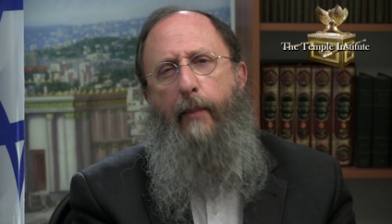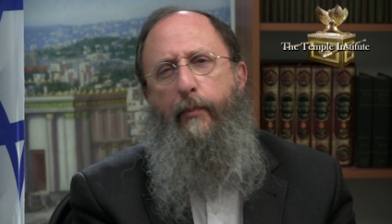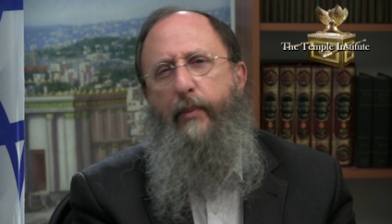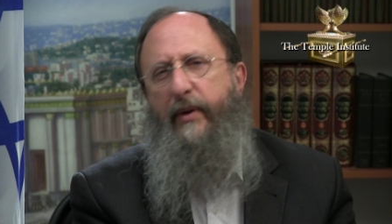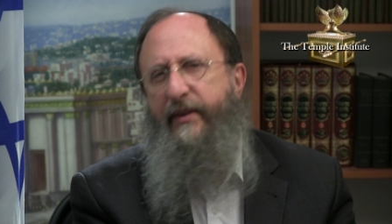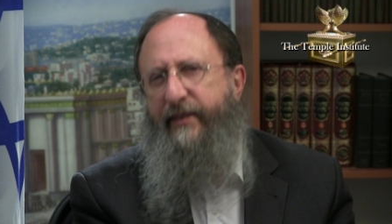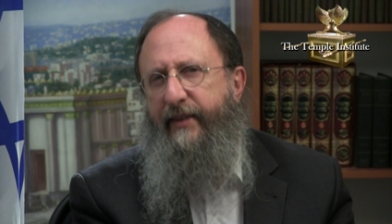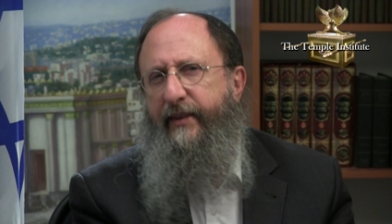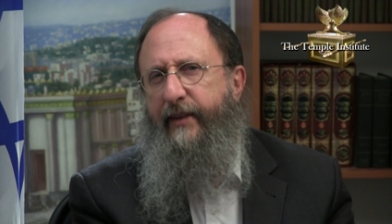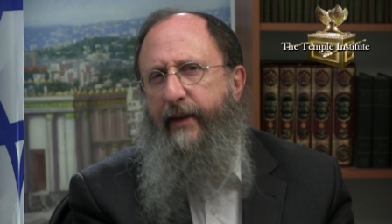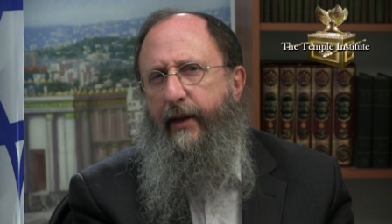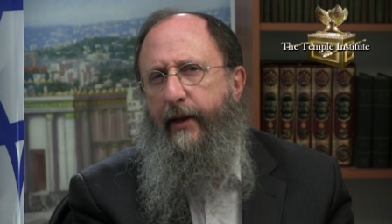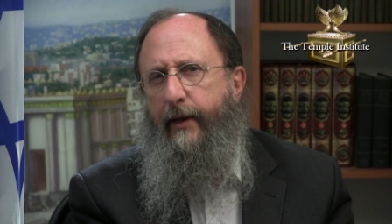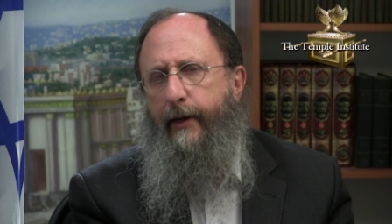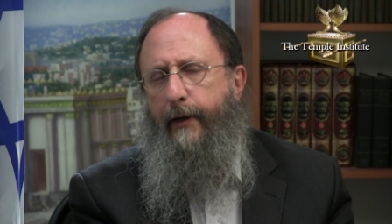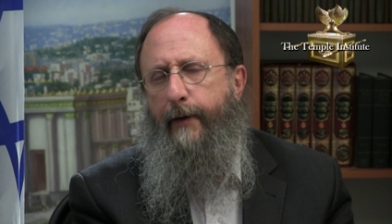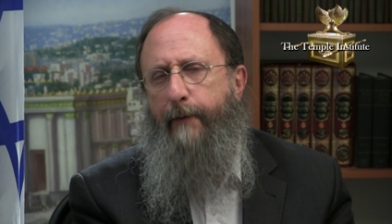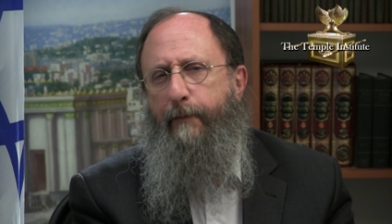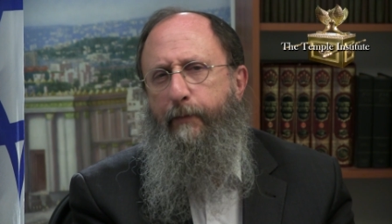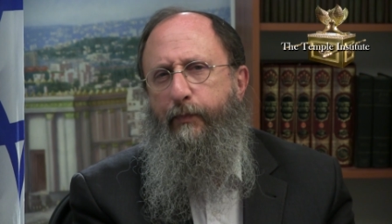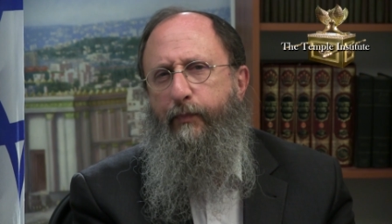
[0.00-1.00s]
But
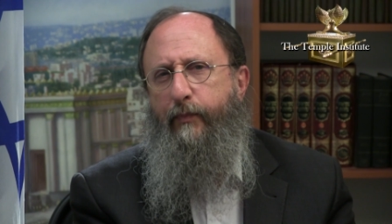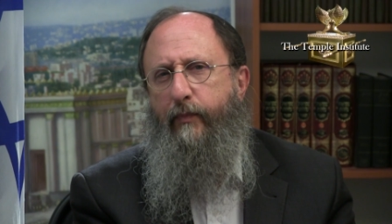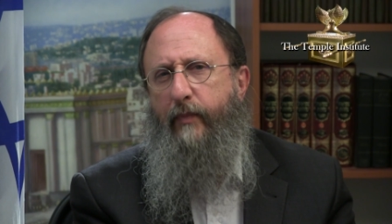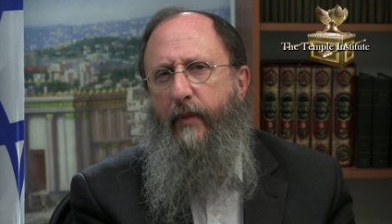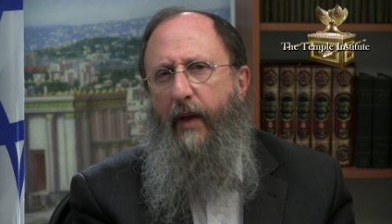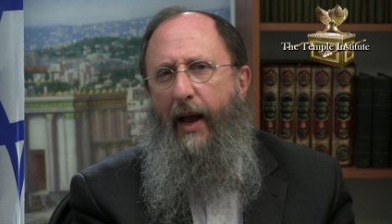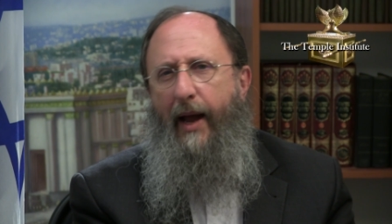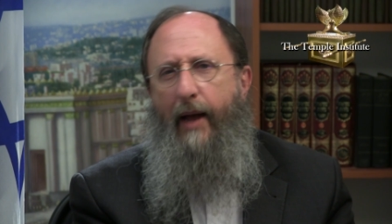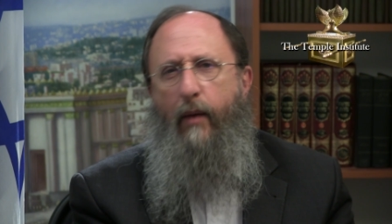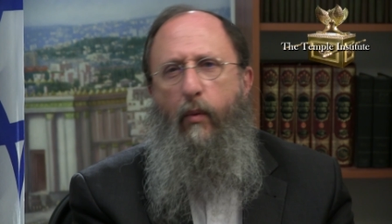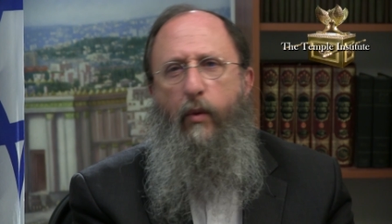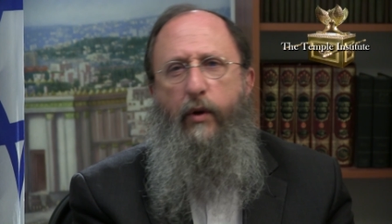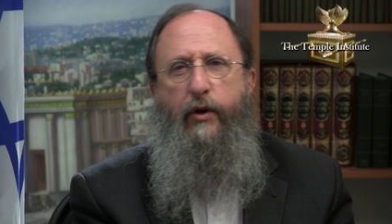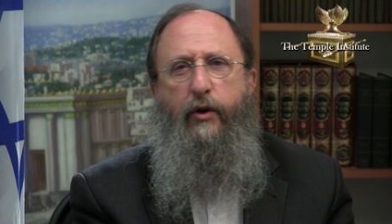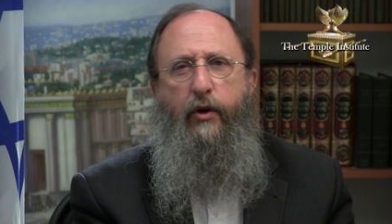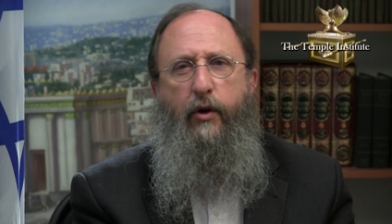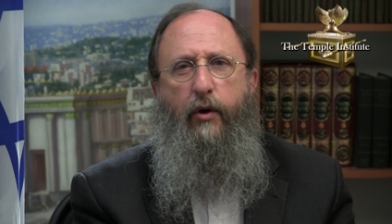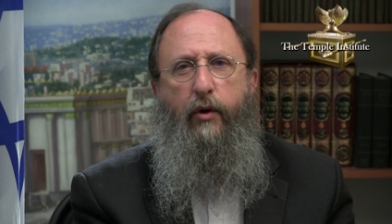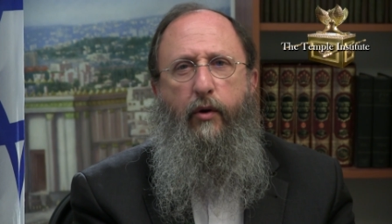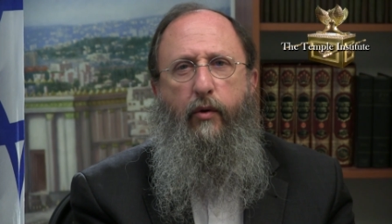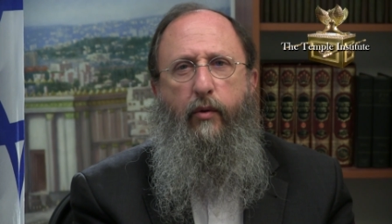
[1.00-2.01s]
today, I want to
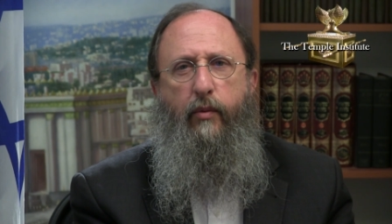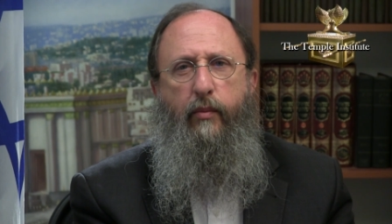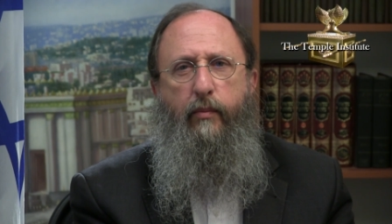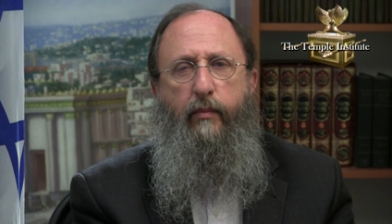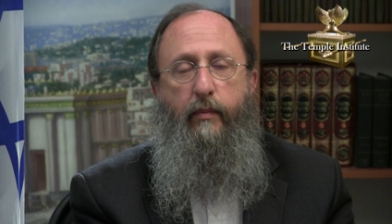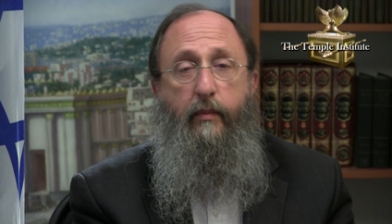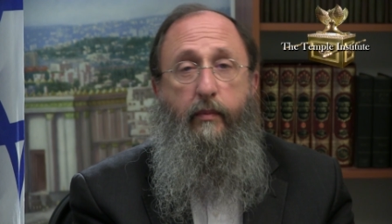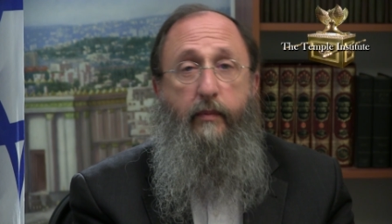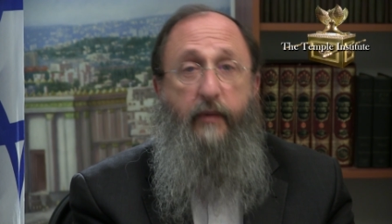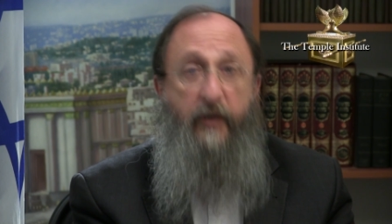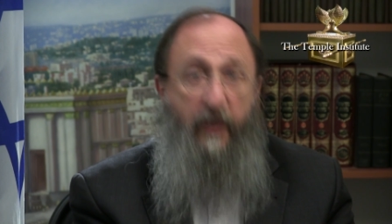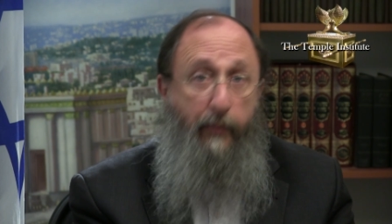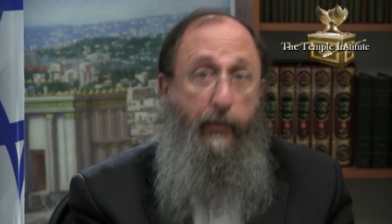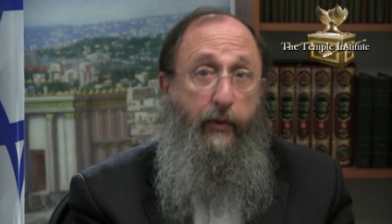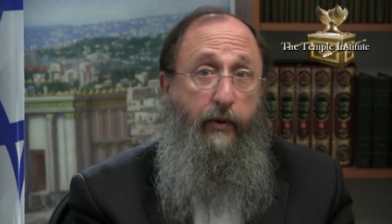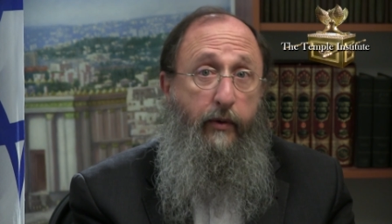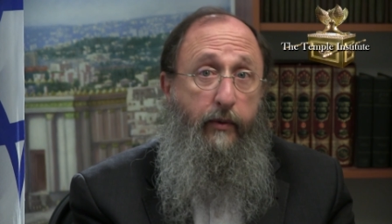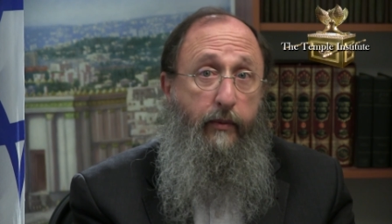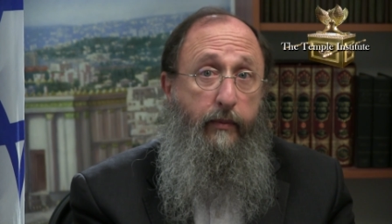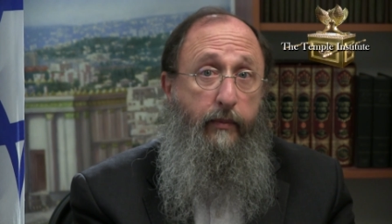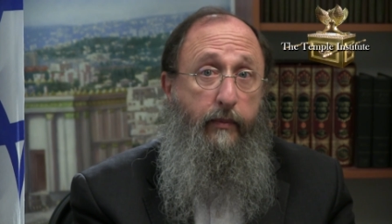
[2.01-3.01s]
go
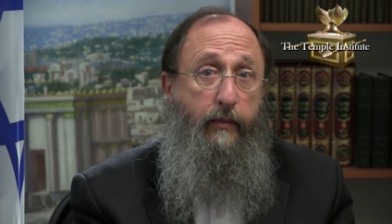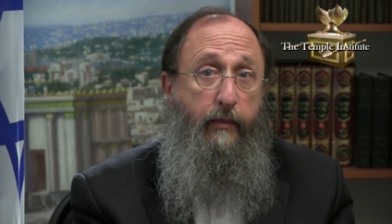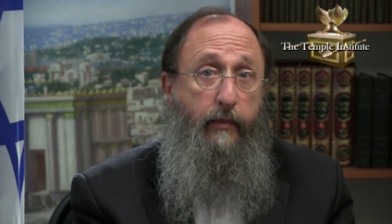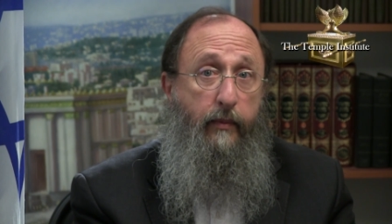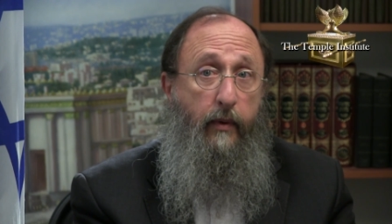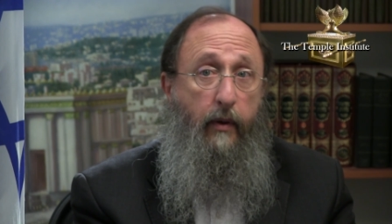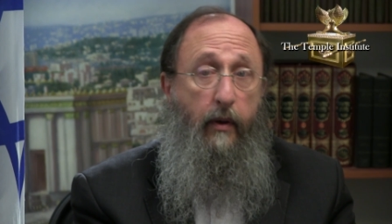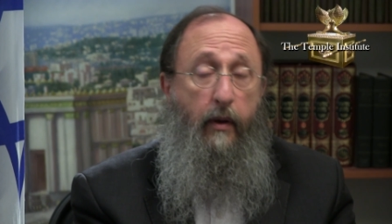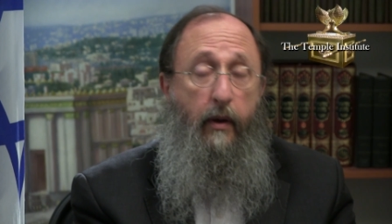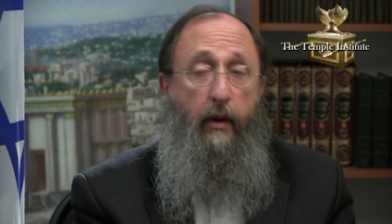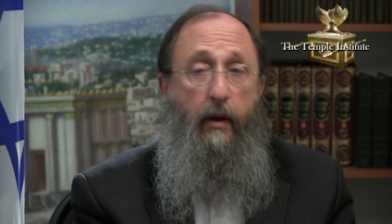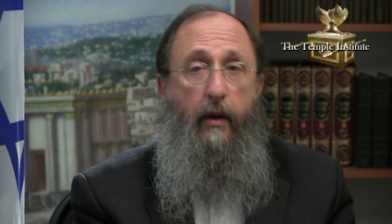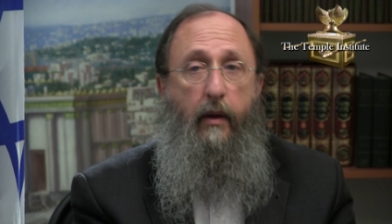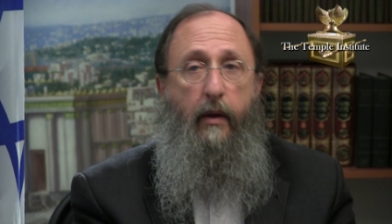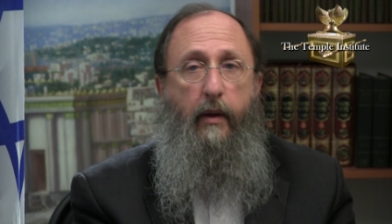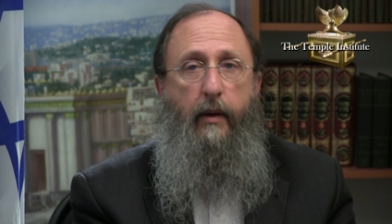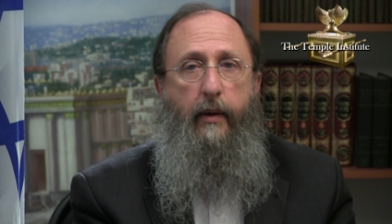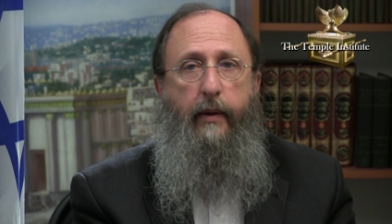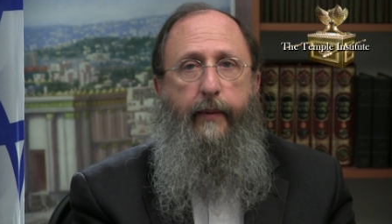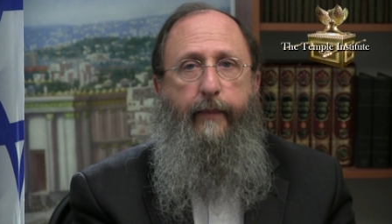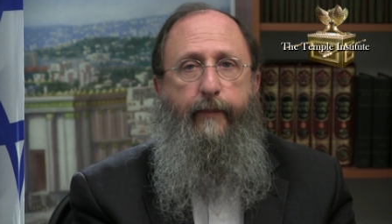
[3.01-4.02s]
deeper.
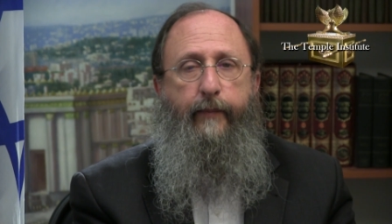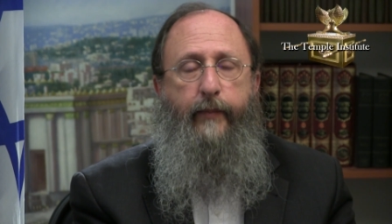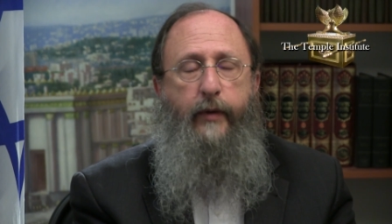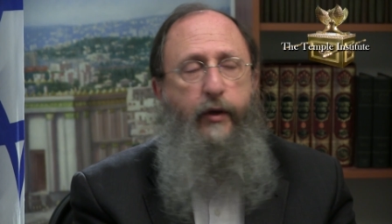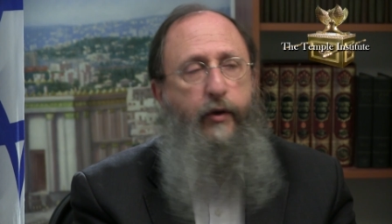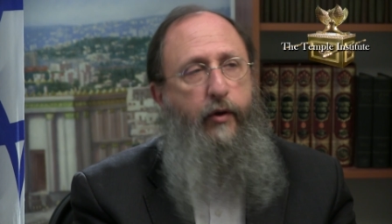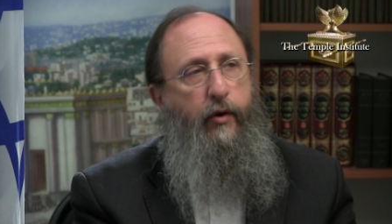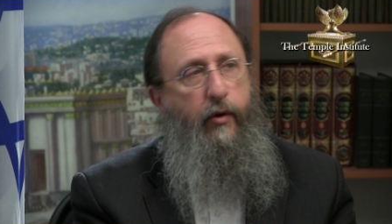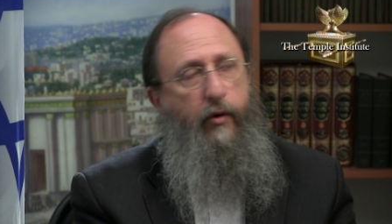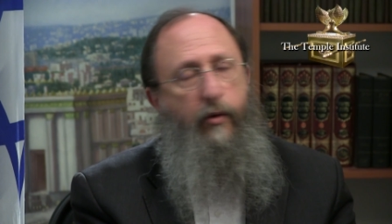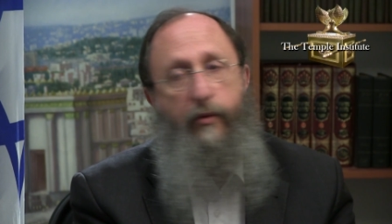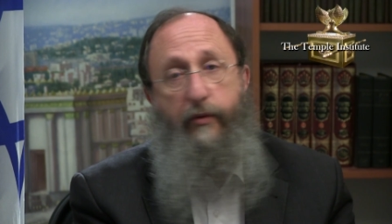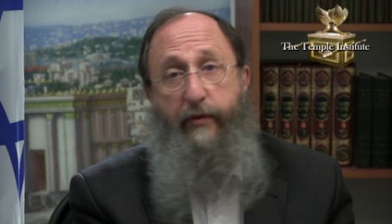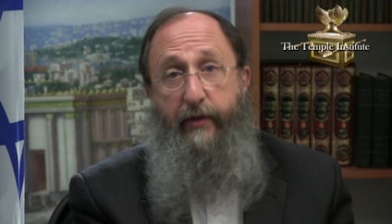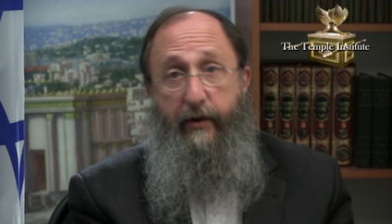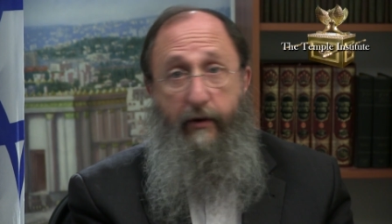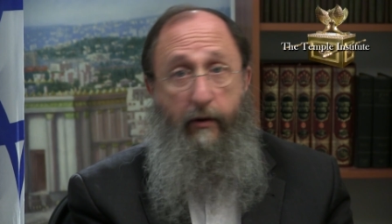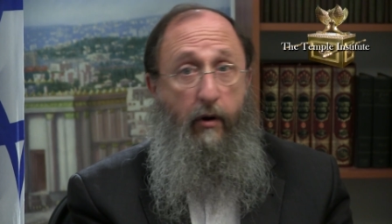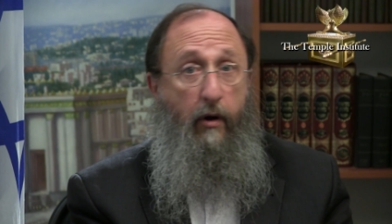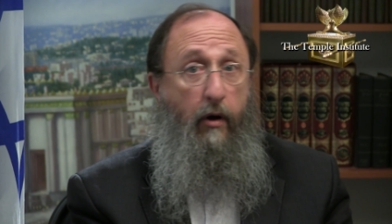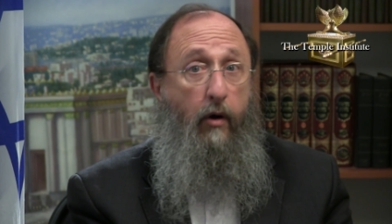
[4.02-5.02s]
You know, there are